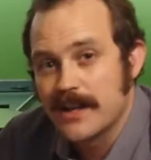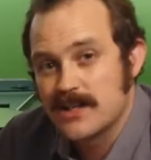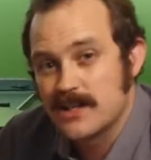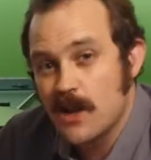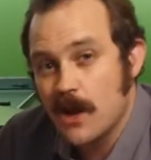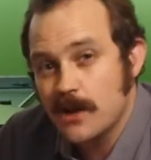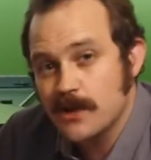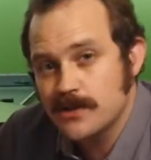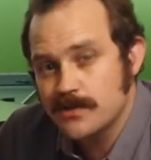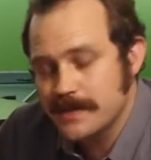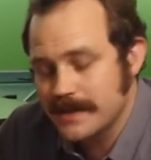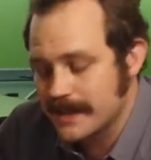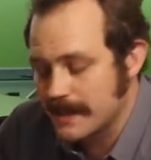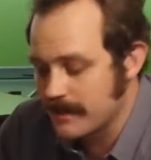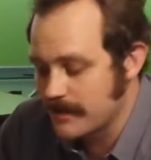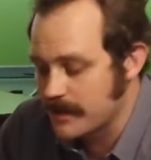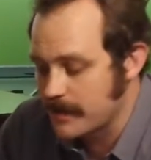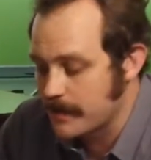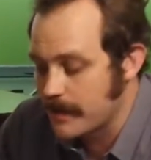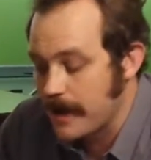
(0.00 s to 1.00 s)
As long as we
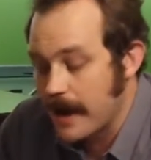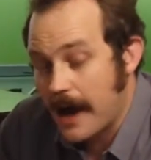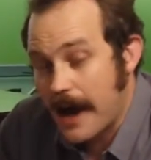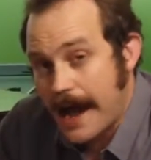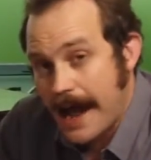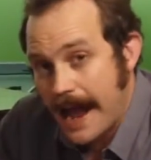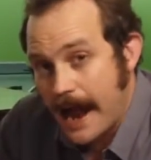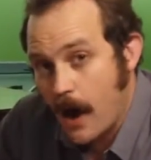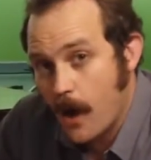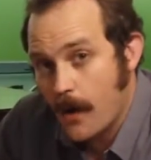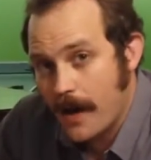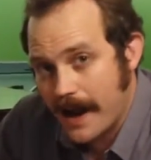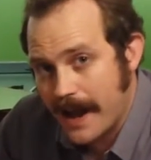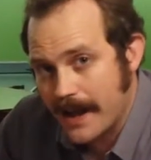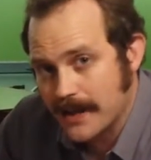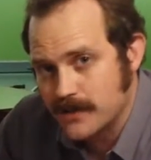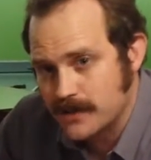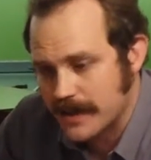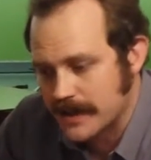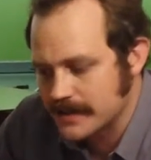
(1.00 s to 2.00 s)
give them our
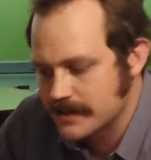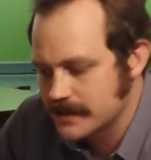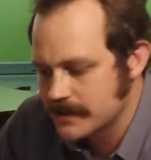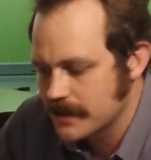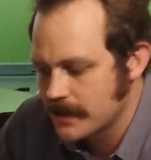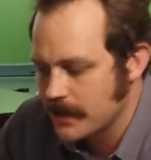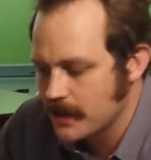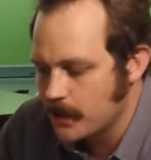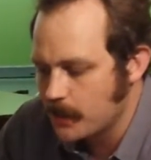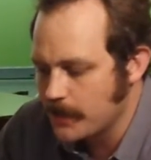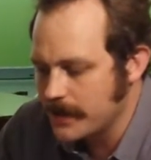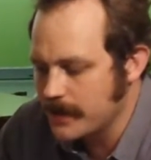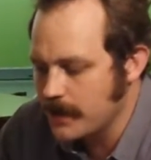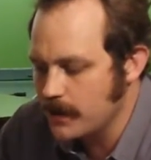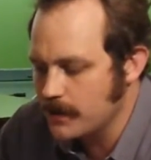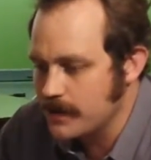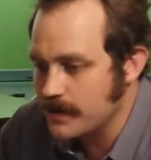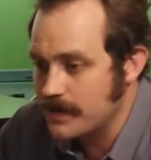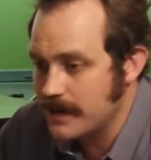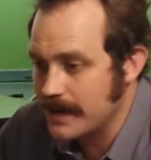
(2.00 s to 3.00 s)
address, we
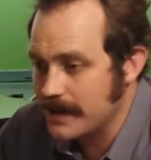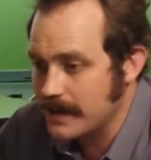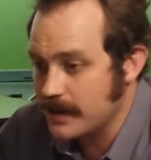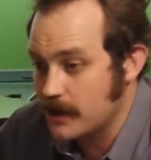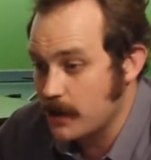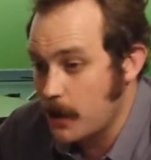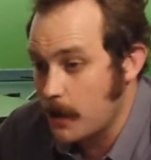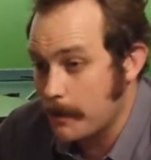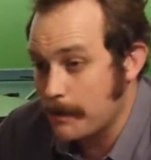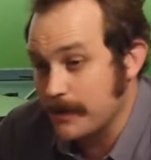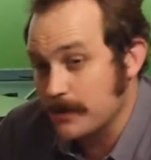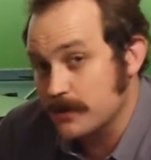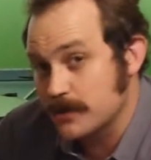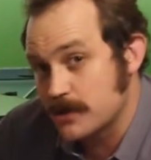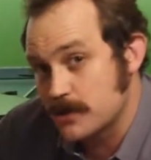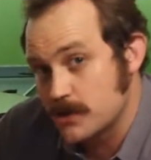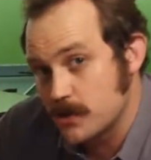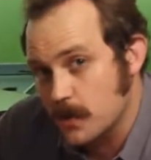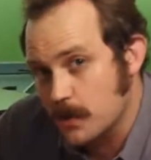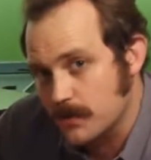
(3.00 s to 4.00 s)
know that they can go build a
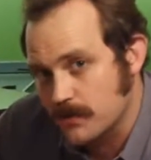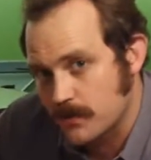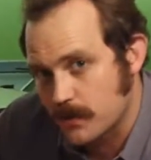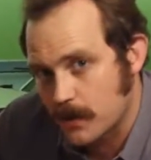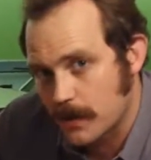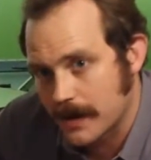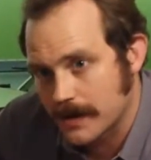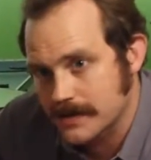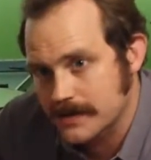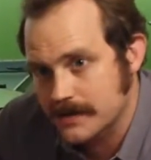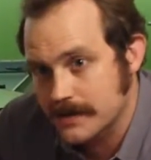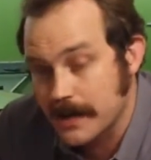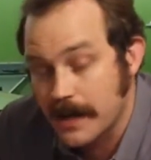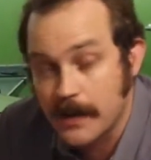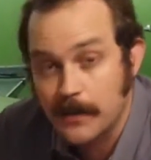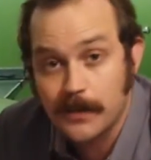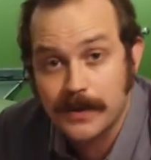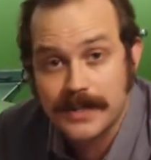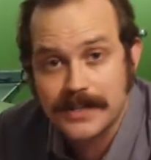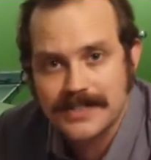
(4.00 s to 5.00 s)
door for us,
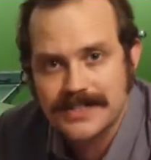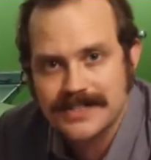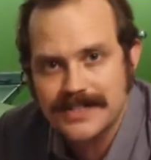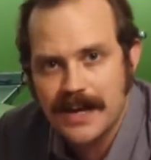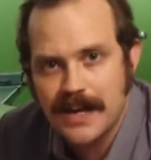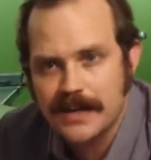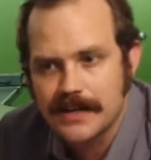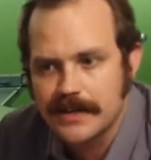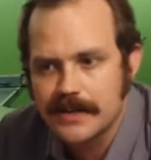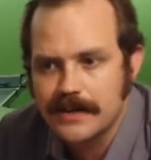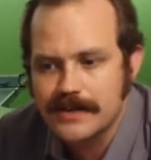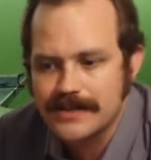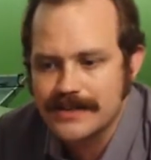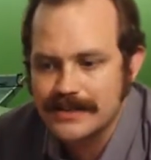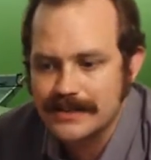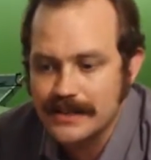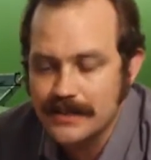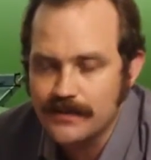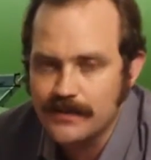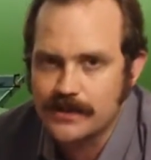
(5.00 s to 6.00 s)
and when it's done,
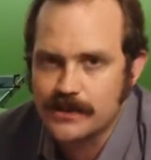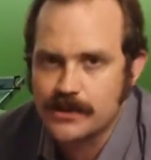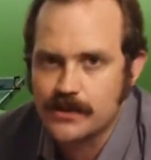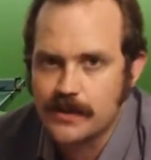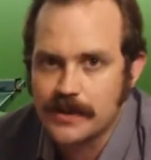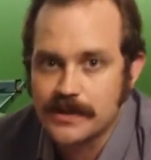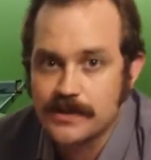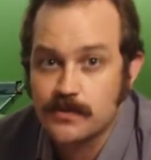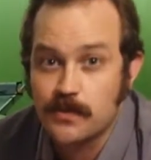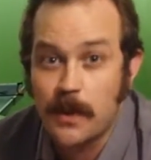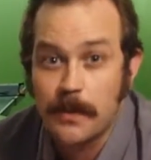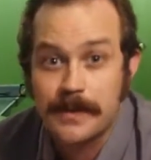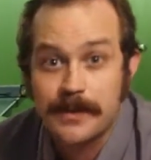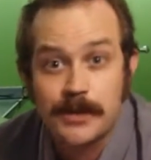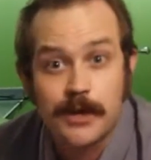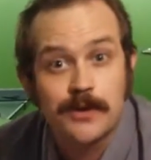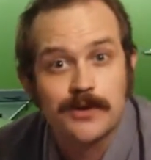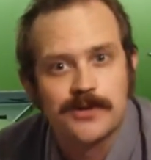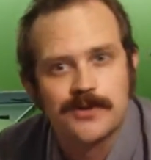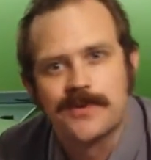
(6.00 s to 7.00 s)
deliver it to us while we
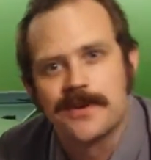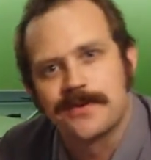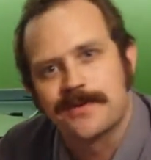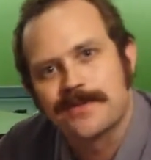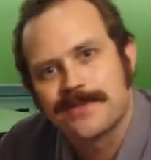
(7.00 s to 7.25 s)
go do other